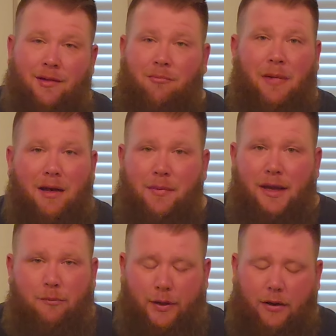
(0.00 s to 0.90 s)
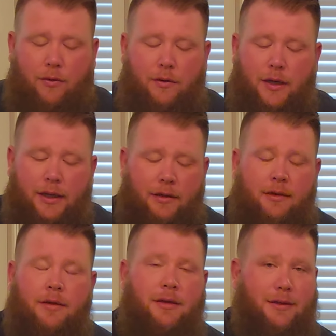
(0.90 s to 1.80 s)
My main priority
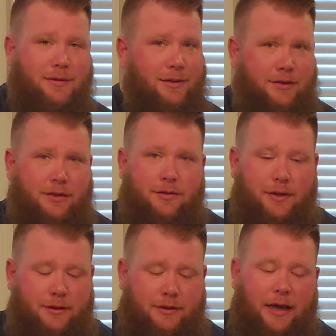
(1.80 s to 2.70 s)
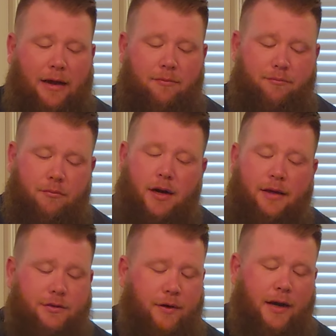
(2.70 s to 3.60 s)
is this, this top
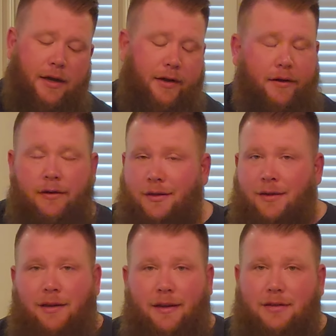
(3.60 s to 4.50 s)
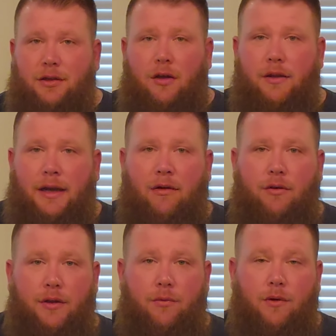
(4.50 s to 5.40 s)
breast right here. That's all that I
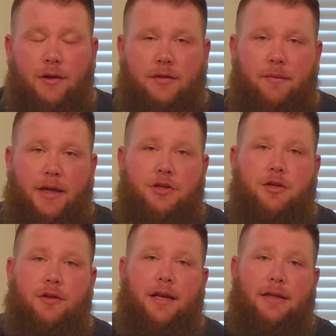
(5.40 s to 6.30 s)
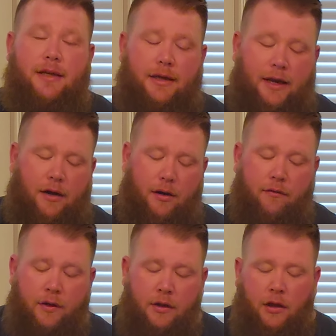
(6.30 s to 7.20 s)
really want to make sure that I take care of.
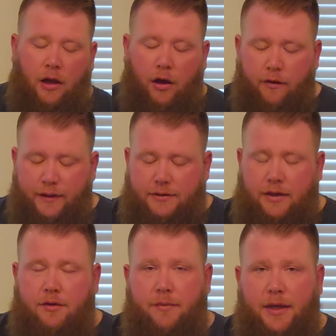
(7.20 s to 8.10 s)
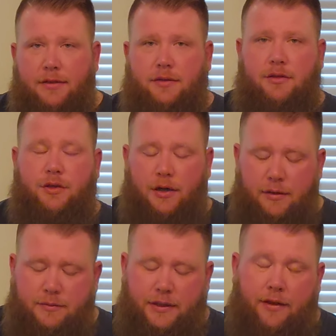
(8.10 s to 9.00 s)
All these other meats, the
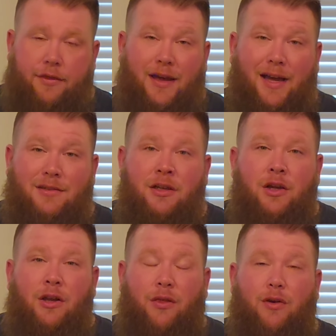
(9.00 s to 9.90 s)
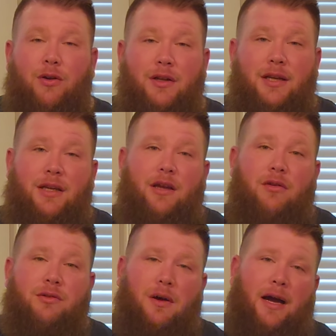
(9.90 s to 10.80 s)
drums and the thighs, they're gonna need to
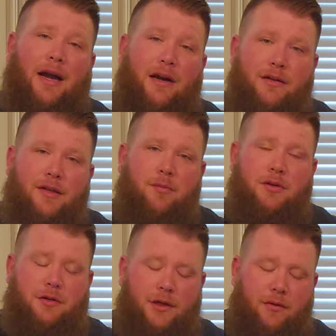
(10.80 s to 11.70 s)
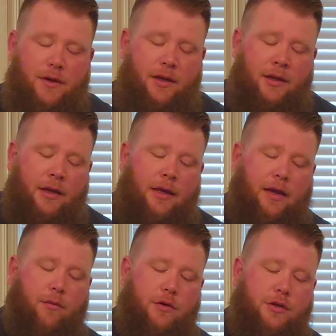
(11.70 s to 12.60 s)
go to a higher temperature anyway,
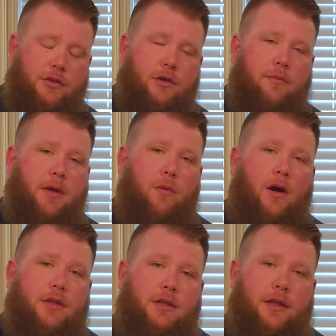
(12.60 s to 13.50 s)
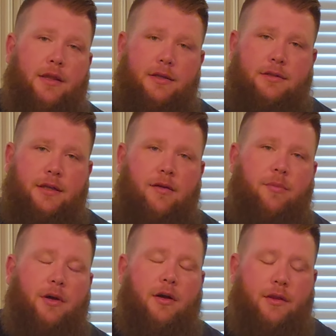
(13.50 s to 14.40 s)
and we're just gonna be watching this temp
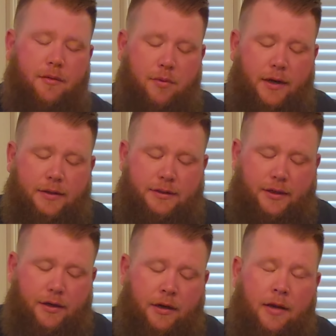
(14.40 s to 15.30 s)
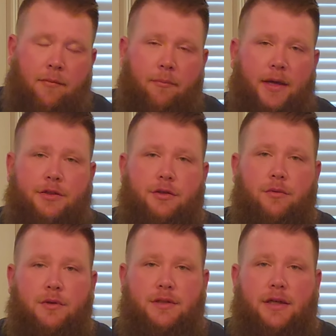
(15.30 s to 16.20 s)
on the breast here. Make
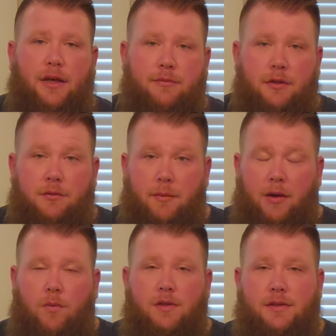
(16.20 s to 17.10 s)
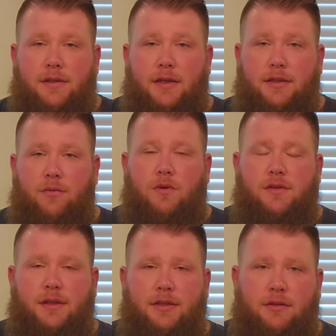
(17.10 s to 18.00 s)
sure once it comes up to about 160,
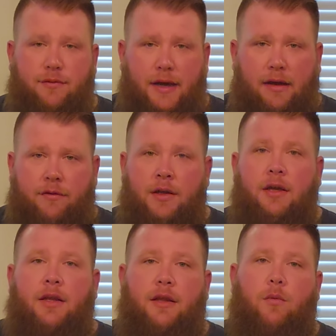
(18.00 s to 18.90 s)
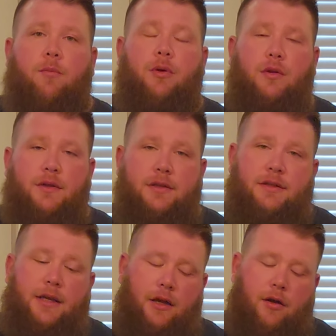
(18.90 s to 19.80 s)
165, that we're pulling this
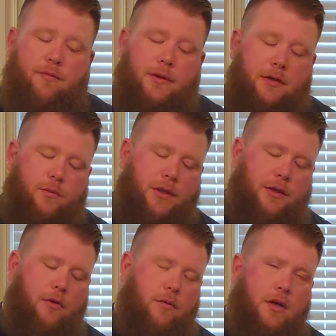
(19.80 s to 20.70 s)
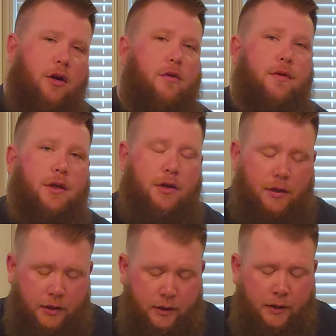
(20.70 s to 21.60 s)
thing off because we don't wanna
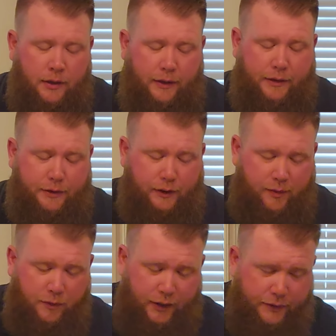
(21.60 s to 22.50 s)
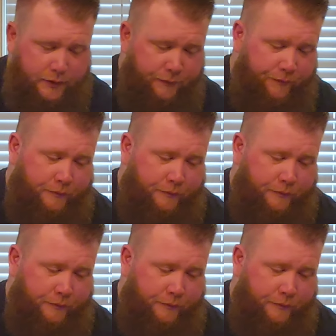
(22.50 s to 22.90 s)
overcook that turkey breast.